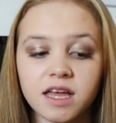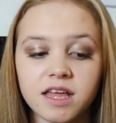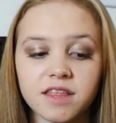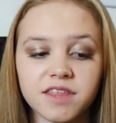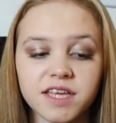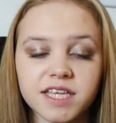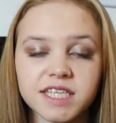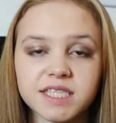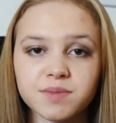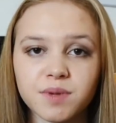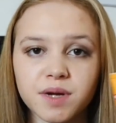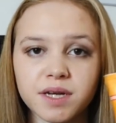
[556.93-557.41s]

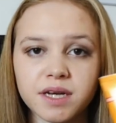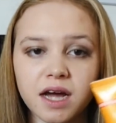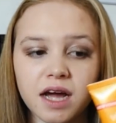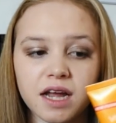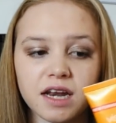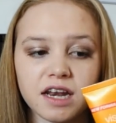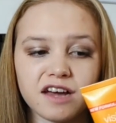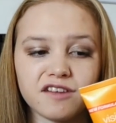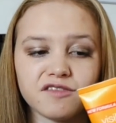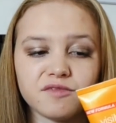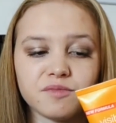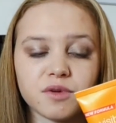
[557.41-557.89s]
This one I
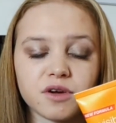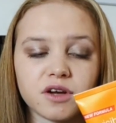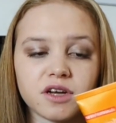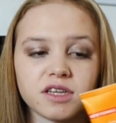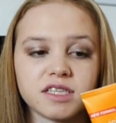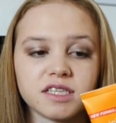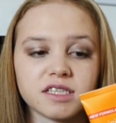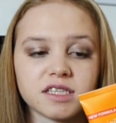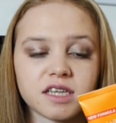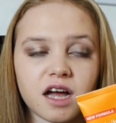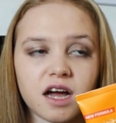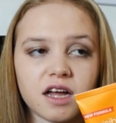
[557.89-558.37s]
love because
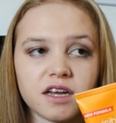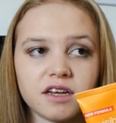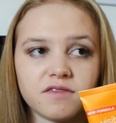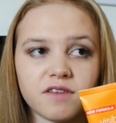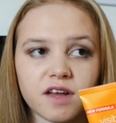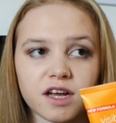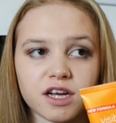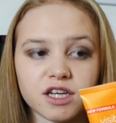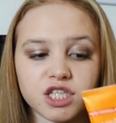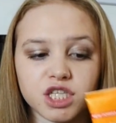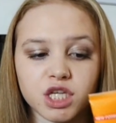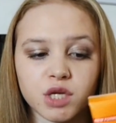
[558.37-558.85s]
it's kind of
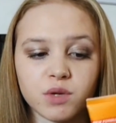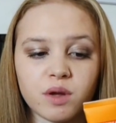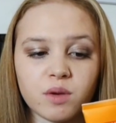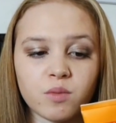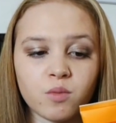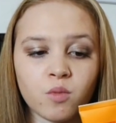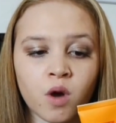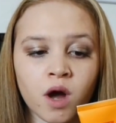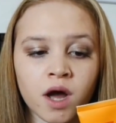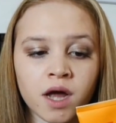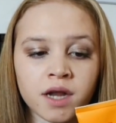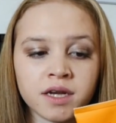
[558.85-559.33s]
like a
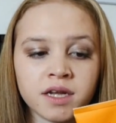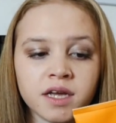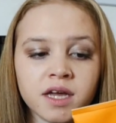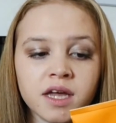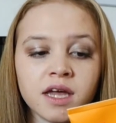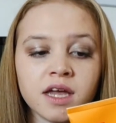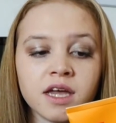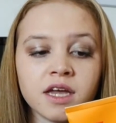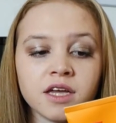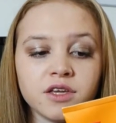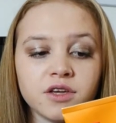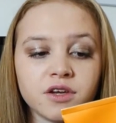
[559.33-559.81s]
2-in-1.
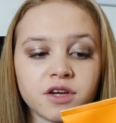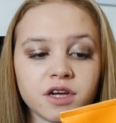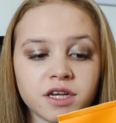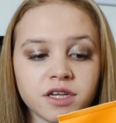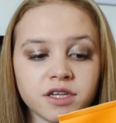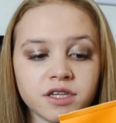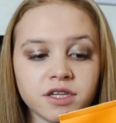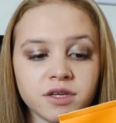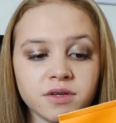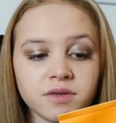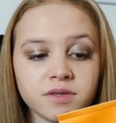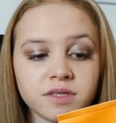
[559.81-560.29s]
You
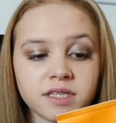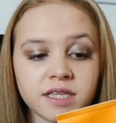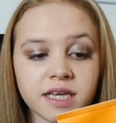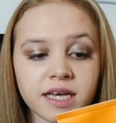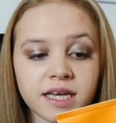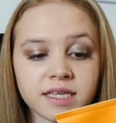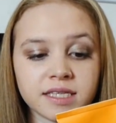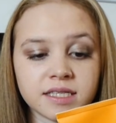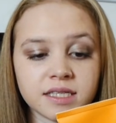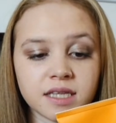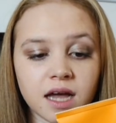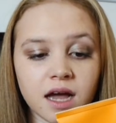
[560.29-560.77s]
can use
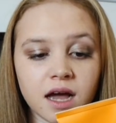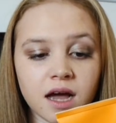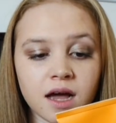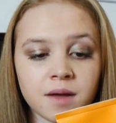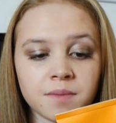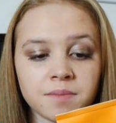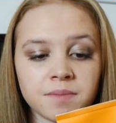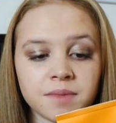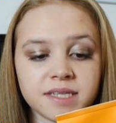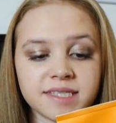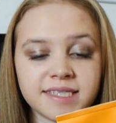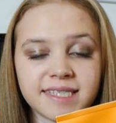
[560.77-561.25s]
this
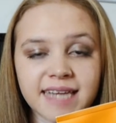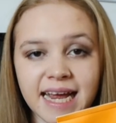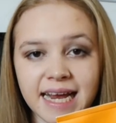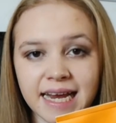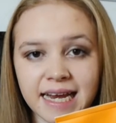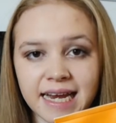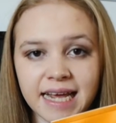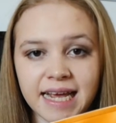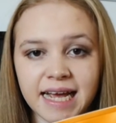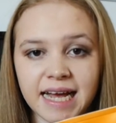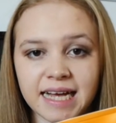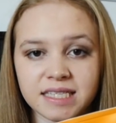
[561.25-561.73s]

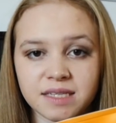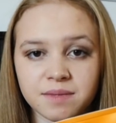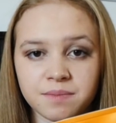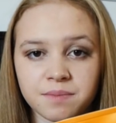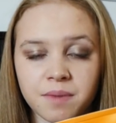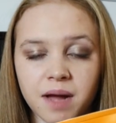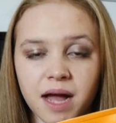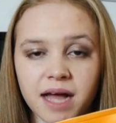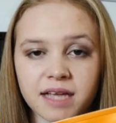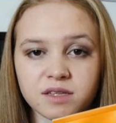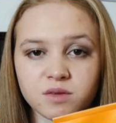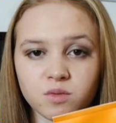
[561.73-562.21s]
daily as
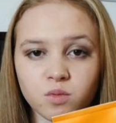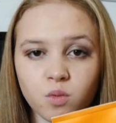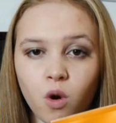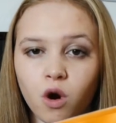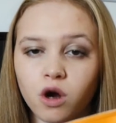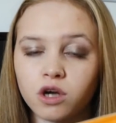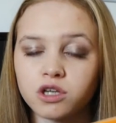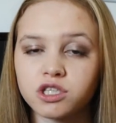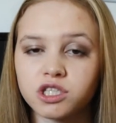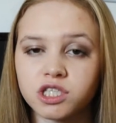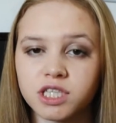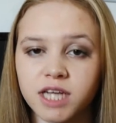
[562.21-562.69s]
a
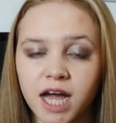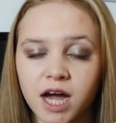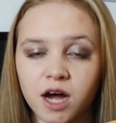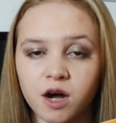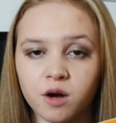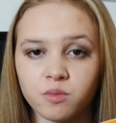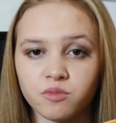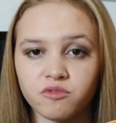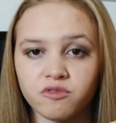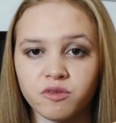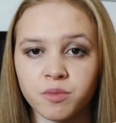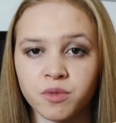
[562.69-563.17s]
wash to
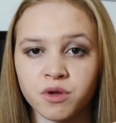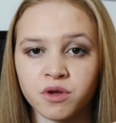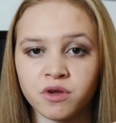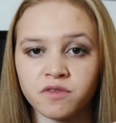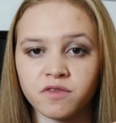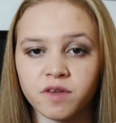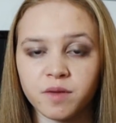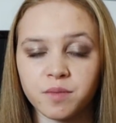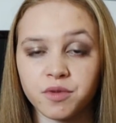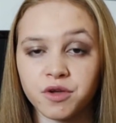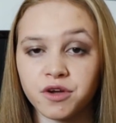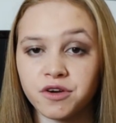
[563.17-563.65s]
help
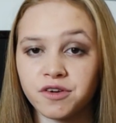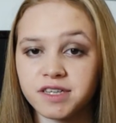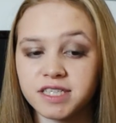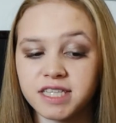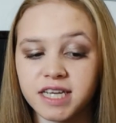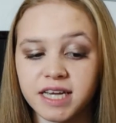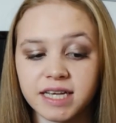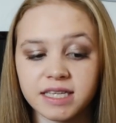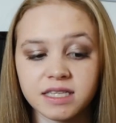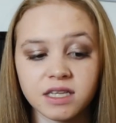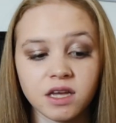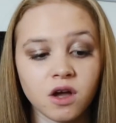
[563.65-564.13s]
remove
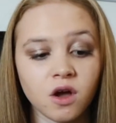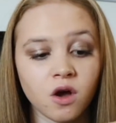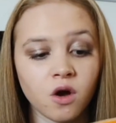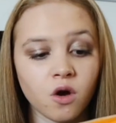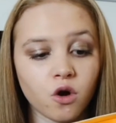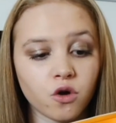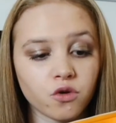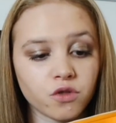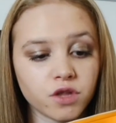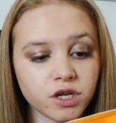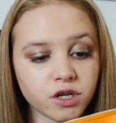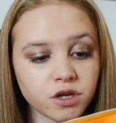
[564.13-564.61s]
impurities,
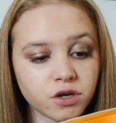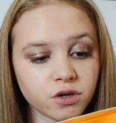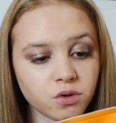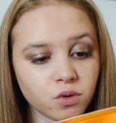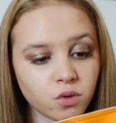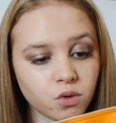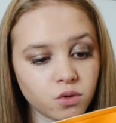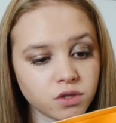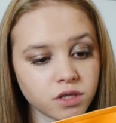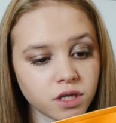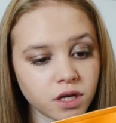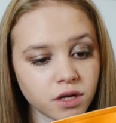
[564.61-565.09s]
or then you can
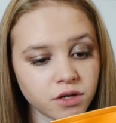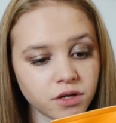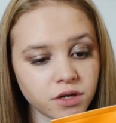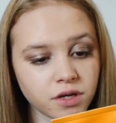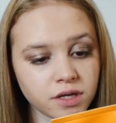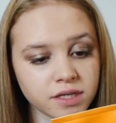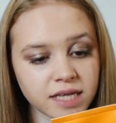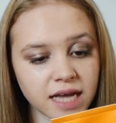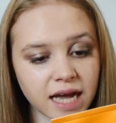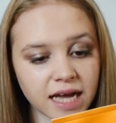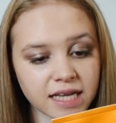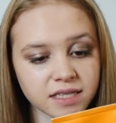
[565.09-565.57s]
also
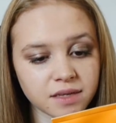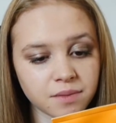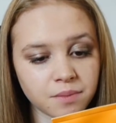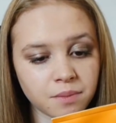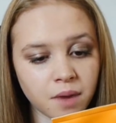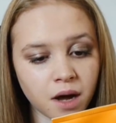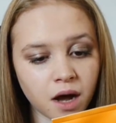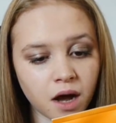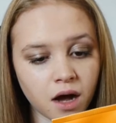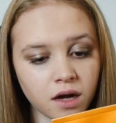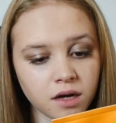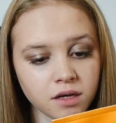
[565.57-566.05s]
use it as a
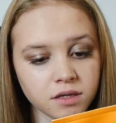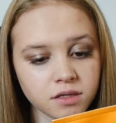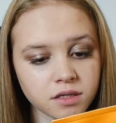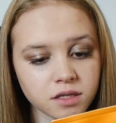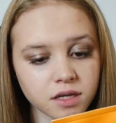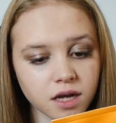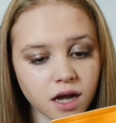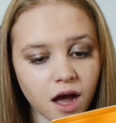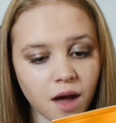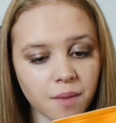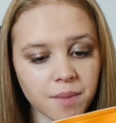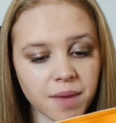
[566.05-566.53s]

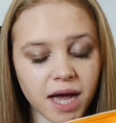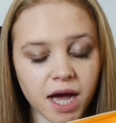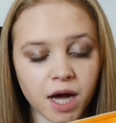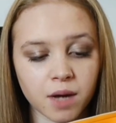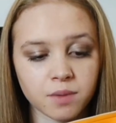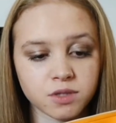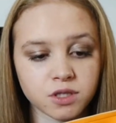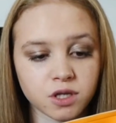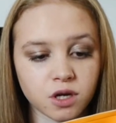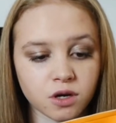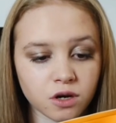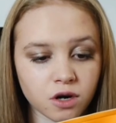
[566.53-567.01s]
mask. It
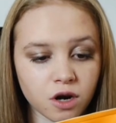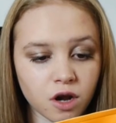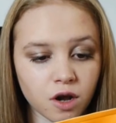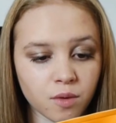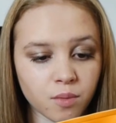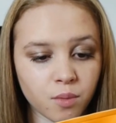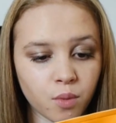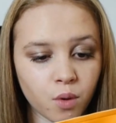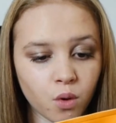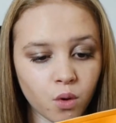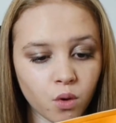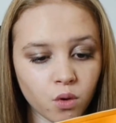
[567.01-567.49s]
helps to unclog
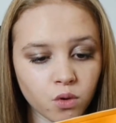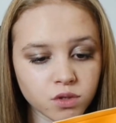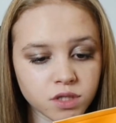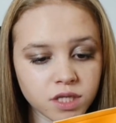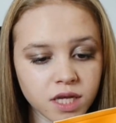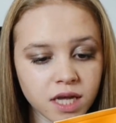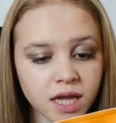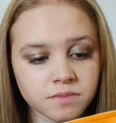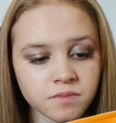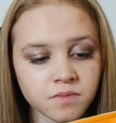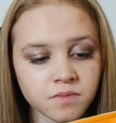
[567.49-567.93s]
pores.